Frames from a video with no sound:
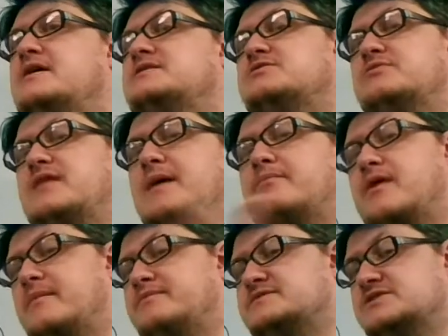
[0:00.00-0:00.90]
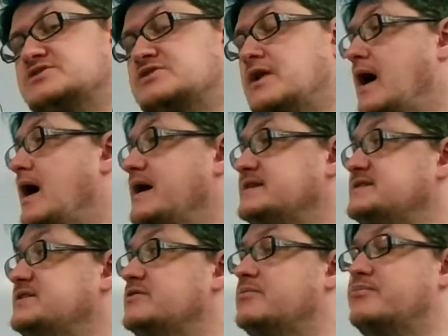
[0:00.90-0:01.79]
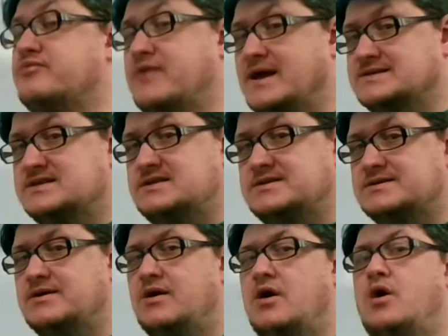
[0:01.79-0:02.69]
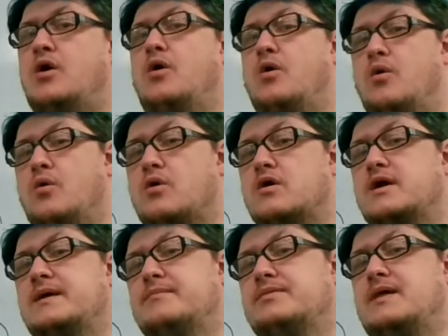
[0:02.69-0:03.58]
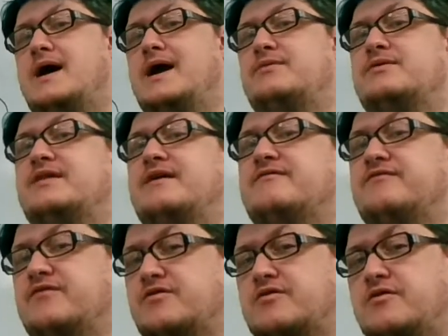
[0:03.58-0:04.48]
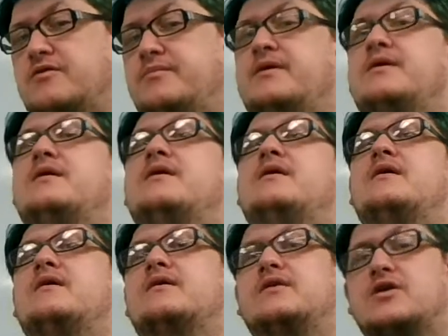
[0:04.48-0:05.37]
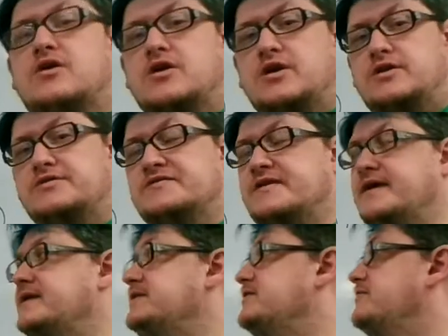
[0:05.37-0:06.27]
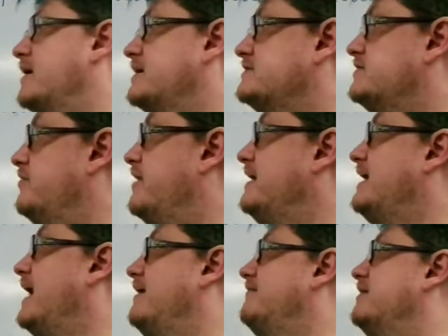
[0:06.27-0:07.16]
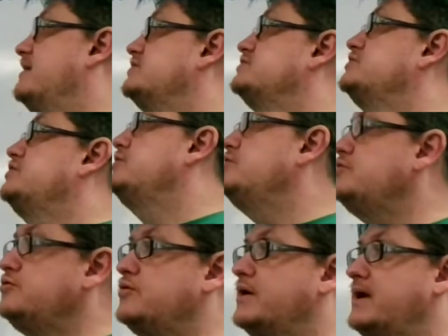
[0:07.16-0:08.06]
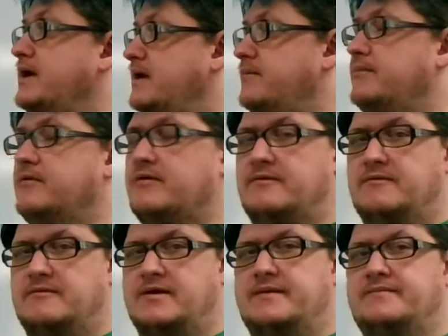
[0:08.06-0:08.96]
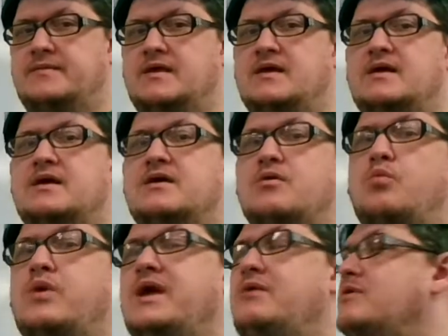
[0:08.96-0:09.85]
So when that preposition a is either present or implied with a verb, you're going to use indirect. So they gave it to him, right? We